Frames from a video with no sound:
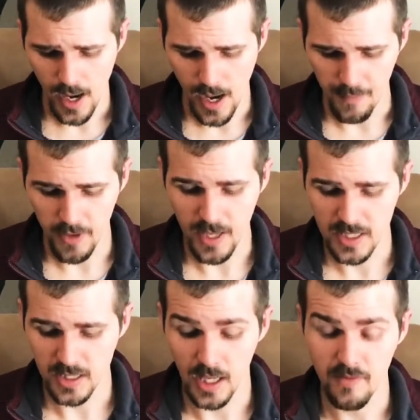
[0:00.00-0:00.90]
The next
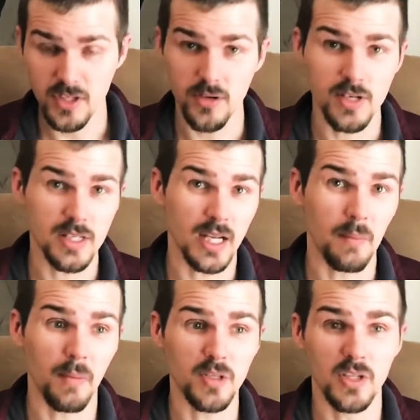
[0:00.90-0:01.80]
live series to come
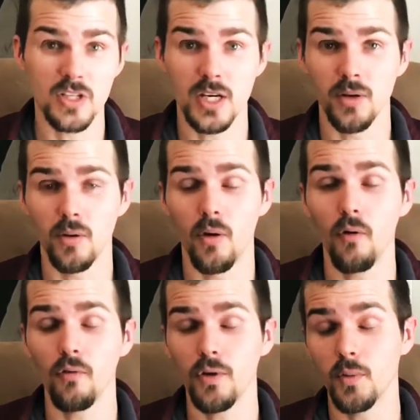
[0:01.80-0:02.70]
up to the channel,
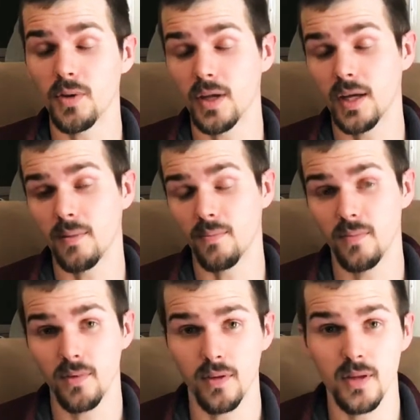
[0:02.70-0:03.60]
hopefully within
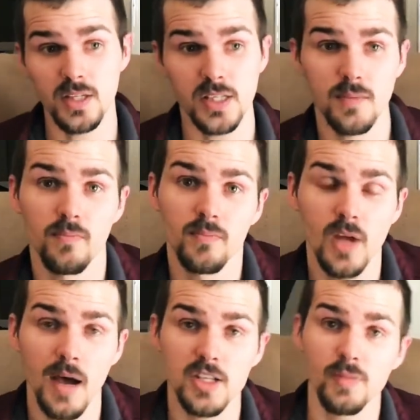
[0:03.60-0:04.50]
this
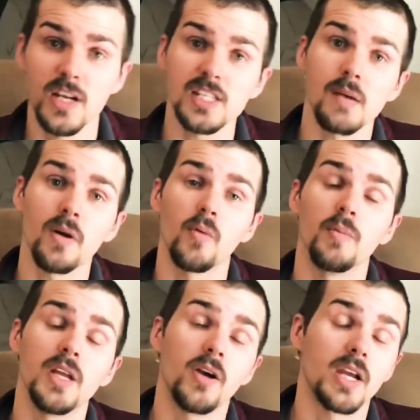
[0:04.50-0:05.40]
spring, summer, will be
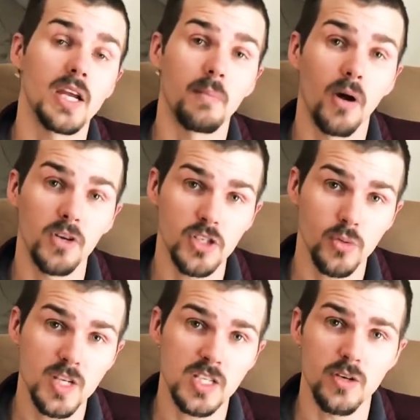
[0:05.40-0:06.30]
our Kingdom Hearts 3
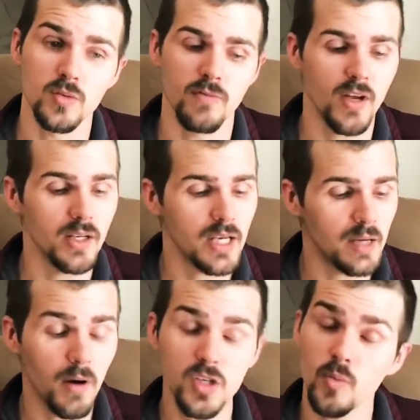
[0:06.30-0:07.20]
series. We've done Kingdom
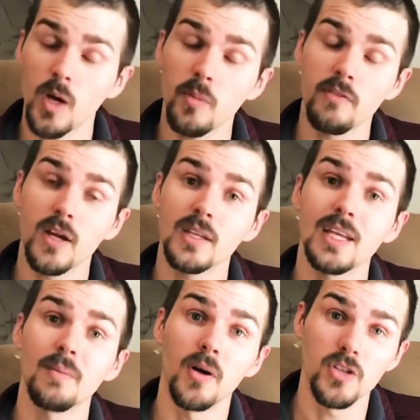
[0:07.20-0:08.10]
Hearts 1, we've done
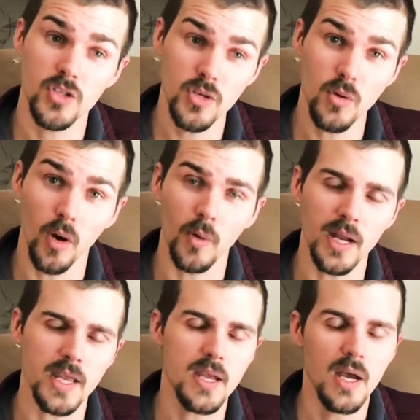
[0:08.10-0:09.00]
Kingdom Hearts 2 already.